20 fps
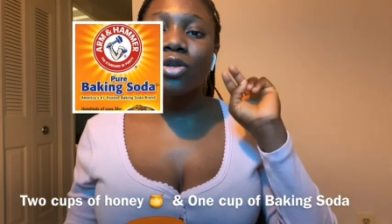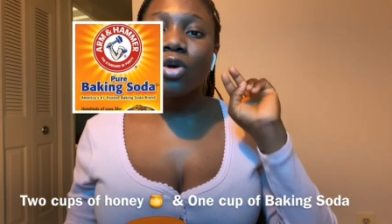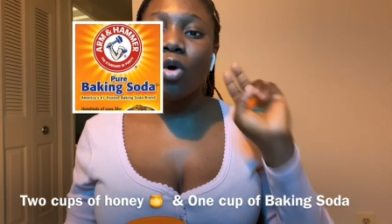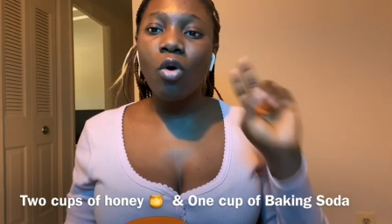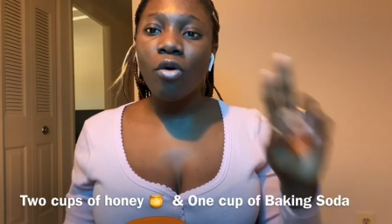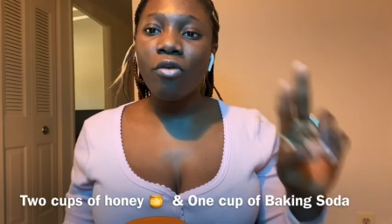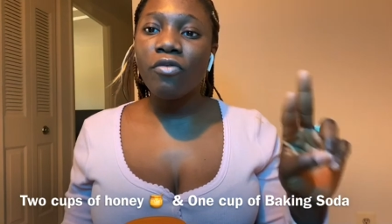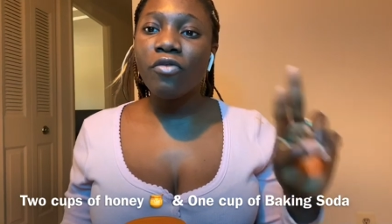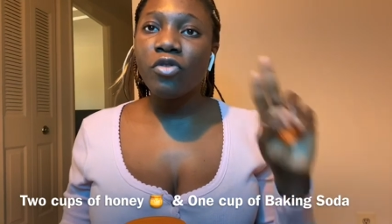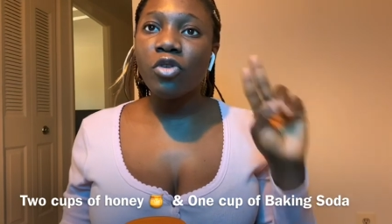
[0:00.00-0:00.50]

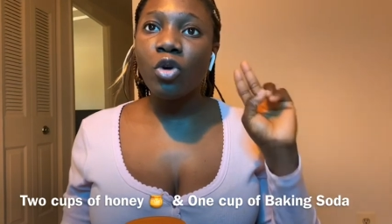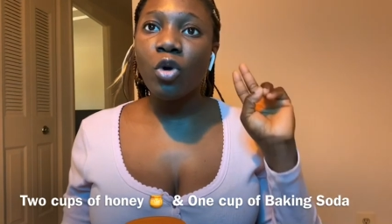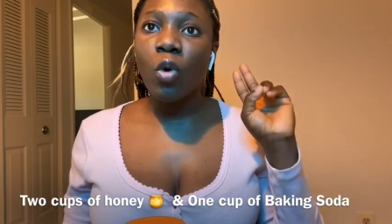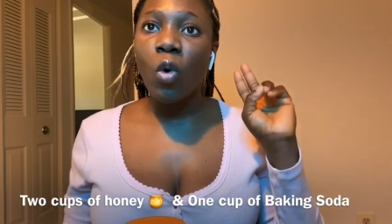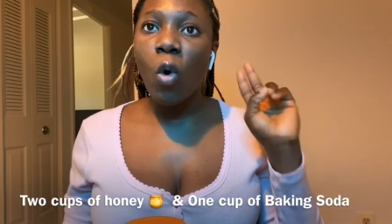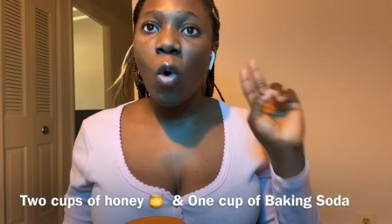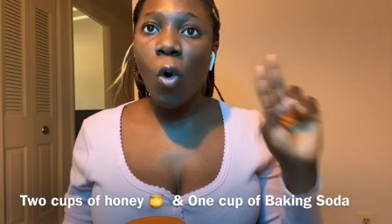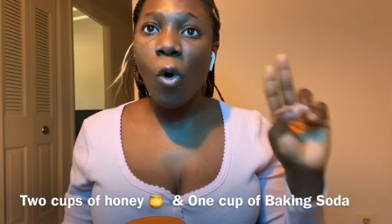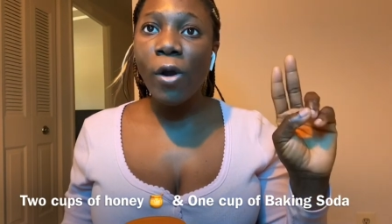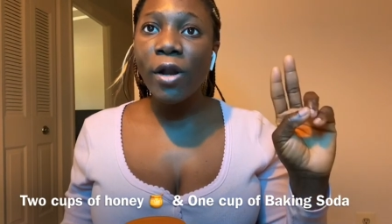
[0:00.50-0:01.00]
of your
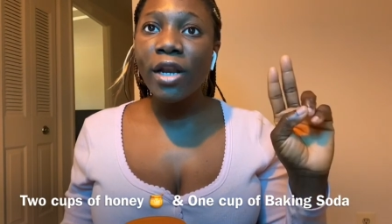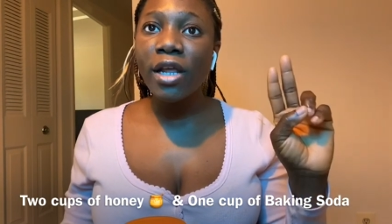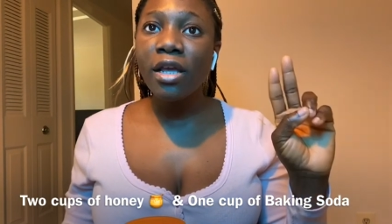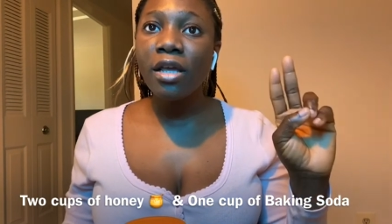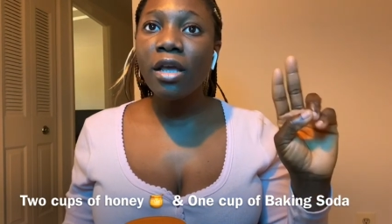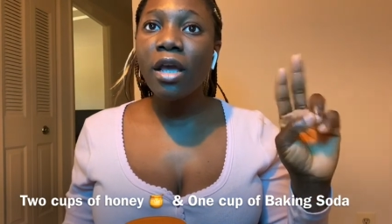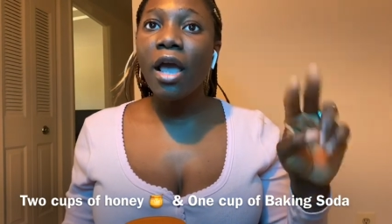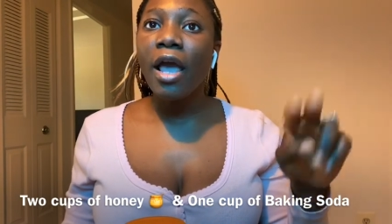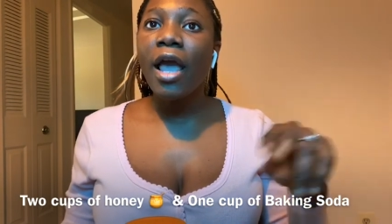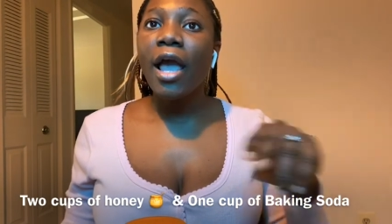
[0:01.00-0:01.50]

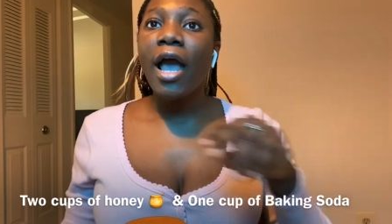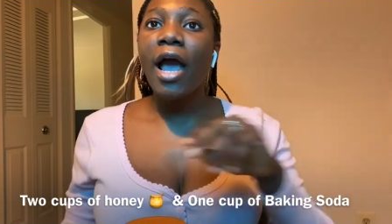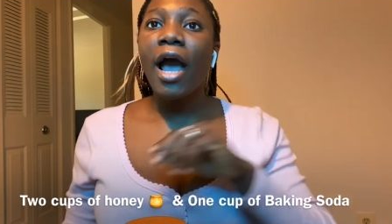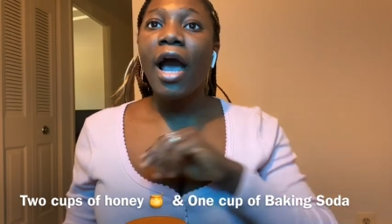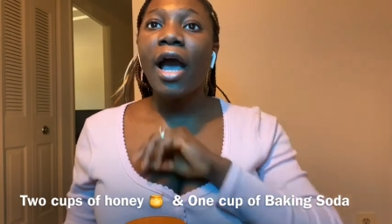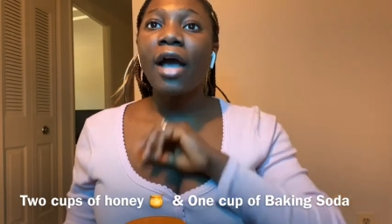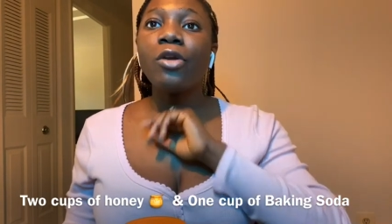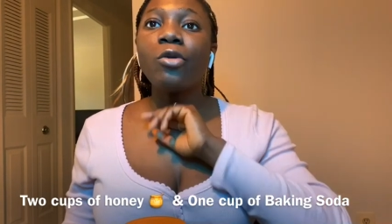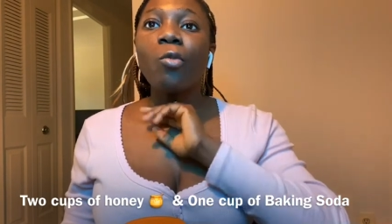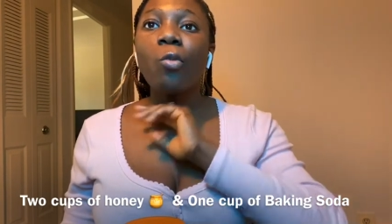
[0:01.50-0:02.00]
honey
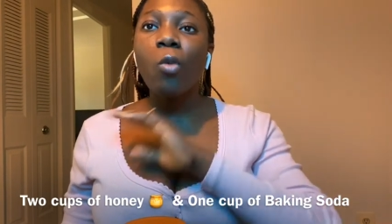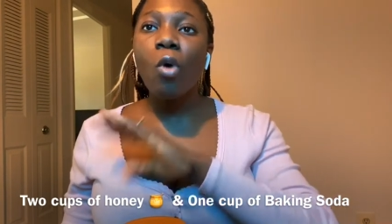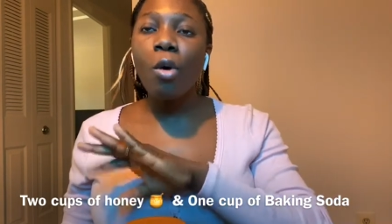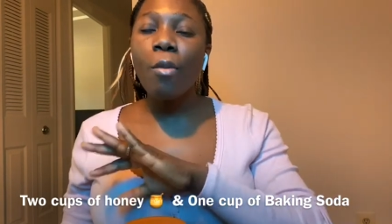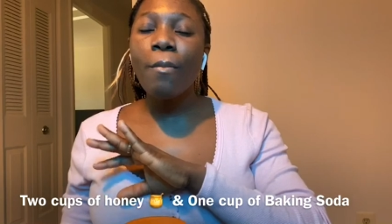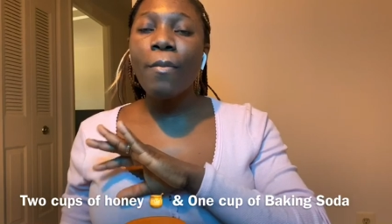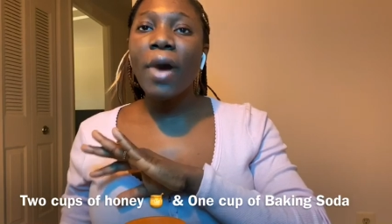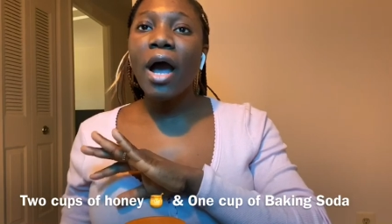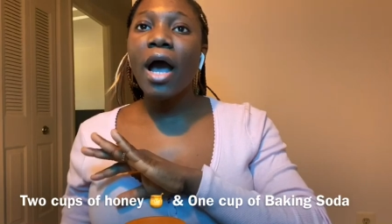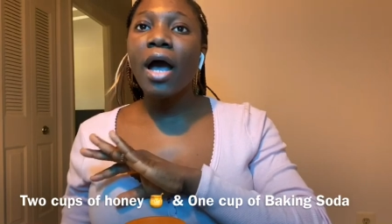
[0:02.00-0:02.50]
and 1
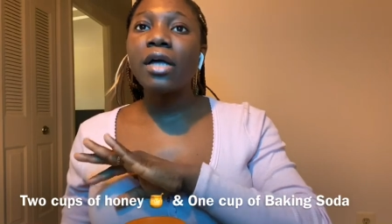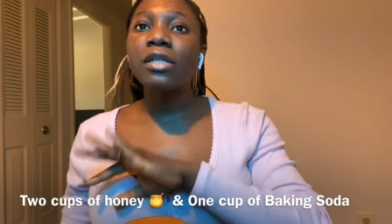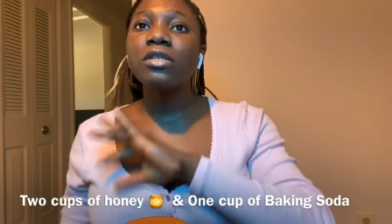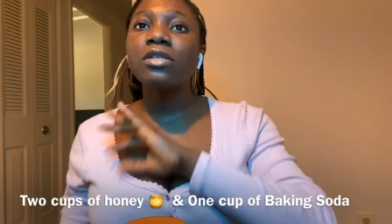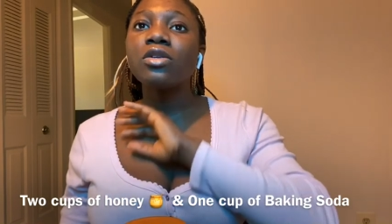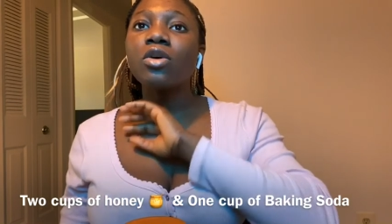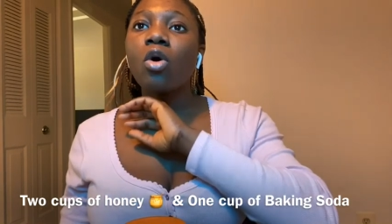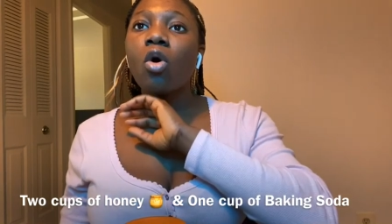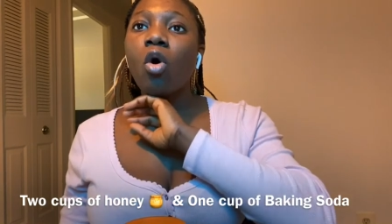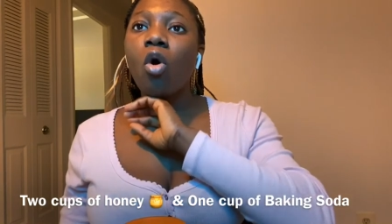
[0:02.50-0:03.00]

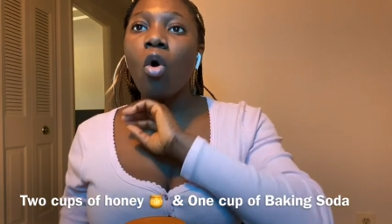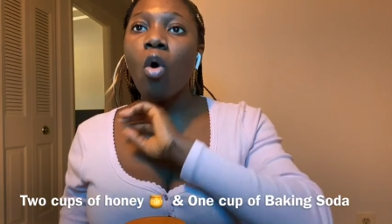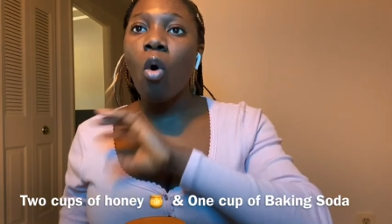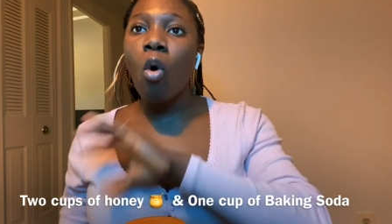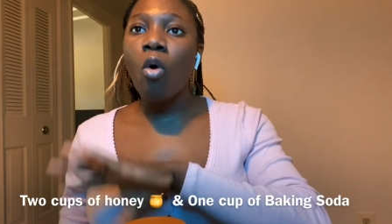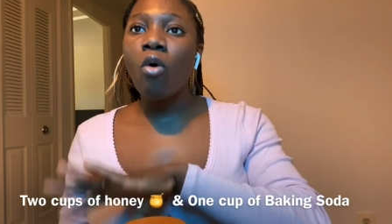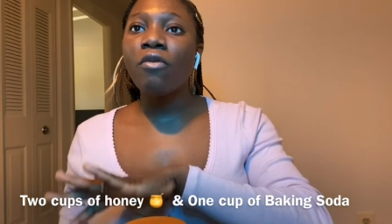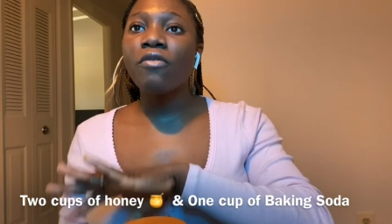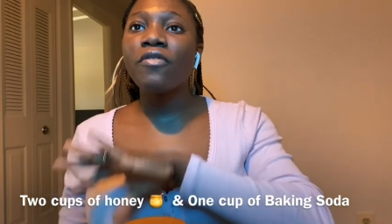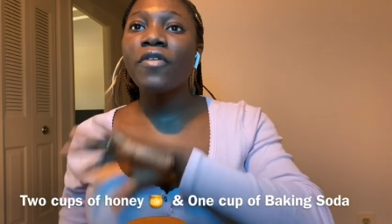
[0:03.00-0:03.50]
part
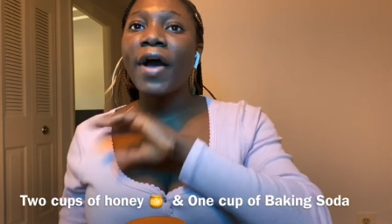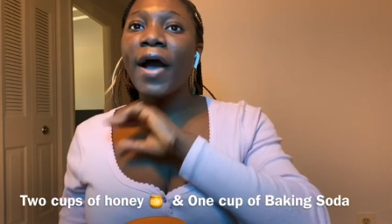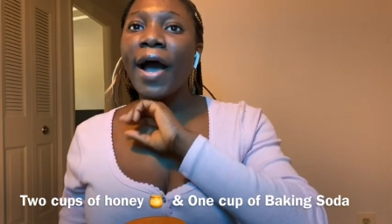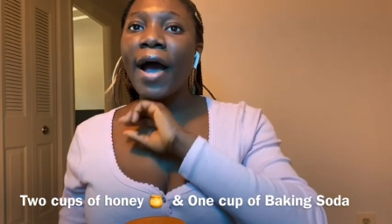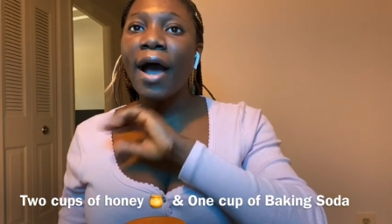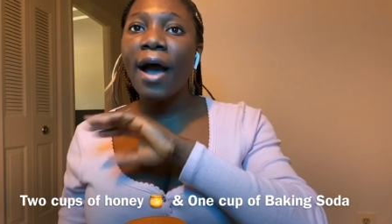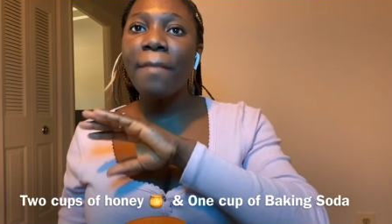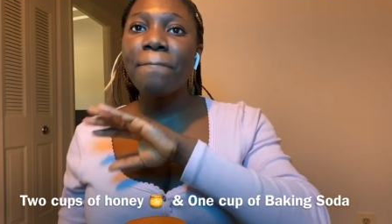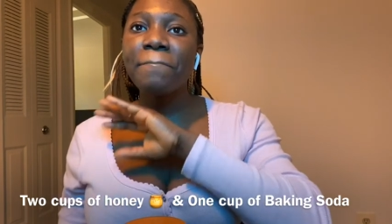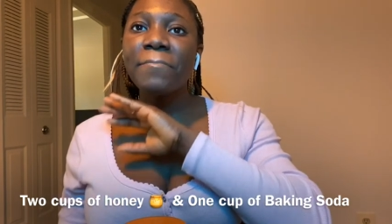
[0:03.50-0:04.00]
of
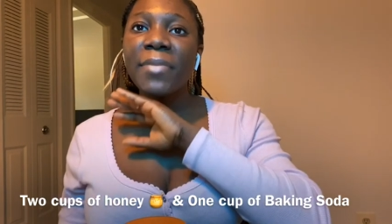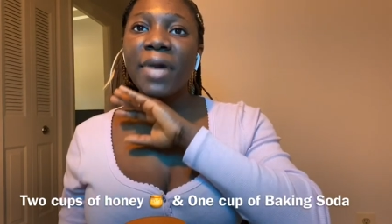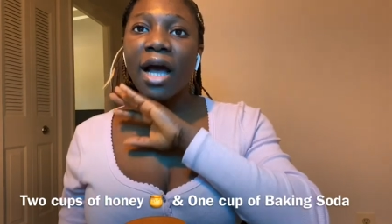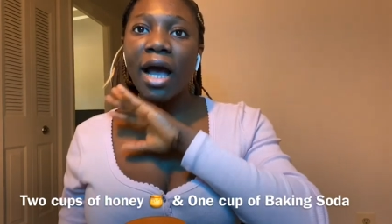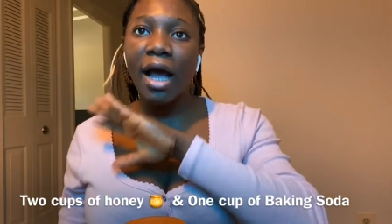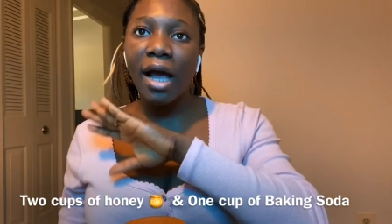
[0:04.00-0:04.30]
and